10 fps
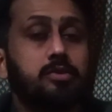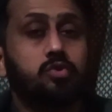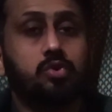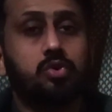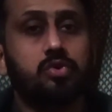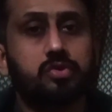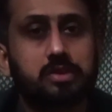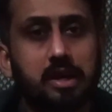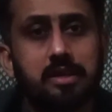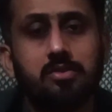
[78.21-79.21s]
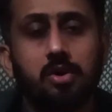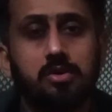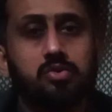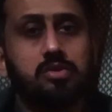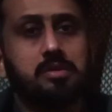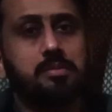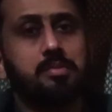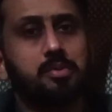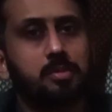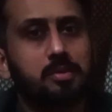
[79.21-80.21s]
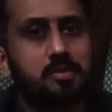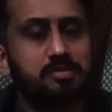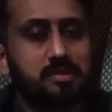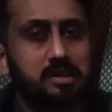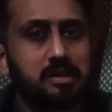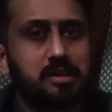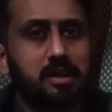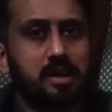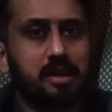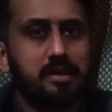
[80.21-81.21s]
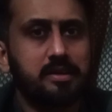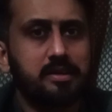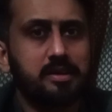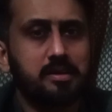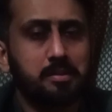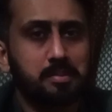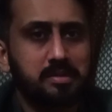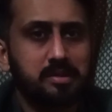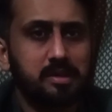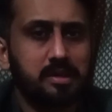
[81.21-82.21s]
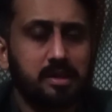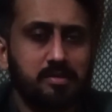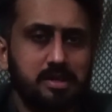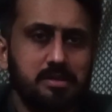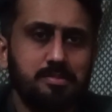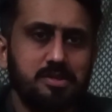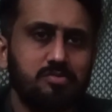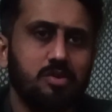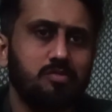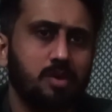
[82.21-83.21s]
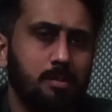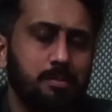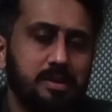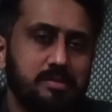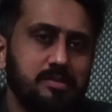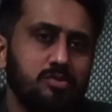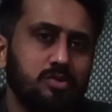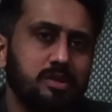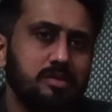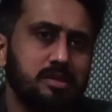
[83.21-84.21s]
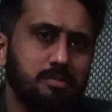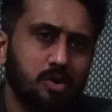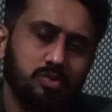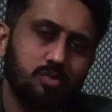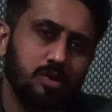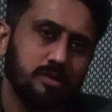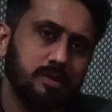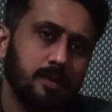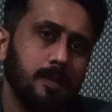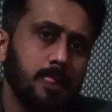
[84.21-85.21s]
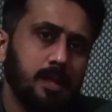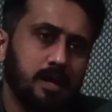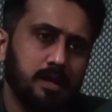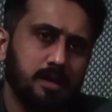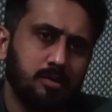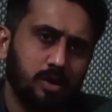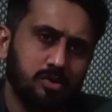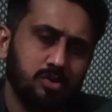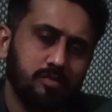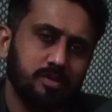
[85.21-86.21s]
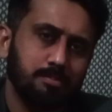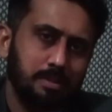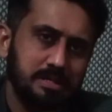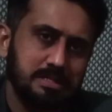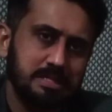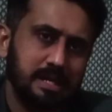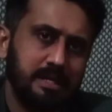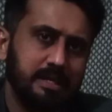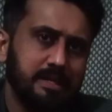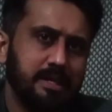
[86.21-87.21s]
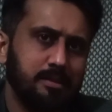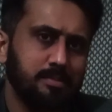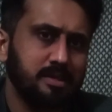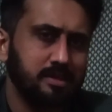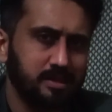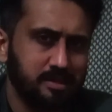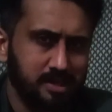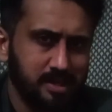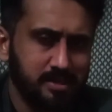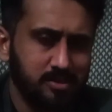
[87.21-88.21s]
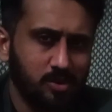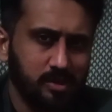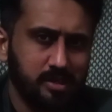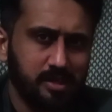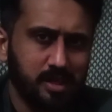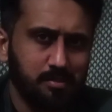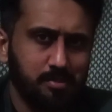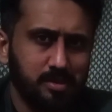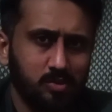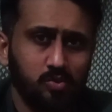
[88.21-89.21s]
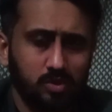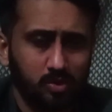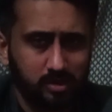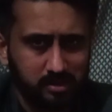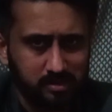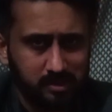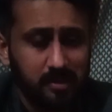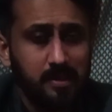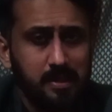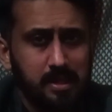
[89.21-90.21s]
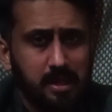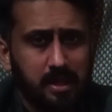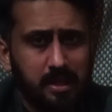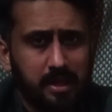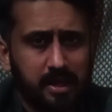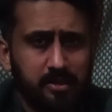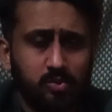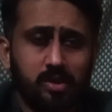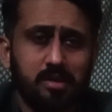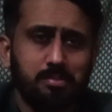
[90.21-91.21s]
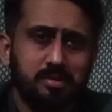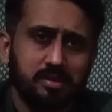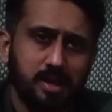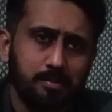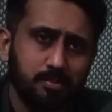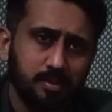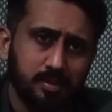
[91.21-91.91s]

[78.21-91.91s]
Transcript: So stye is also the problem of skin, and basically advise the patient for warm presses. So there is a mouth for the collection of the pus, and it can be drained or it can be ooze out easily. And you can prescribe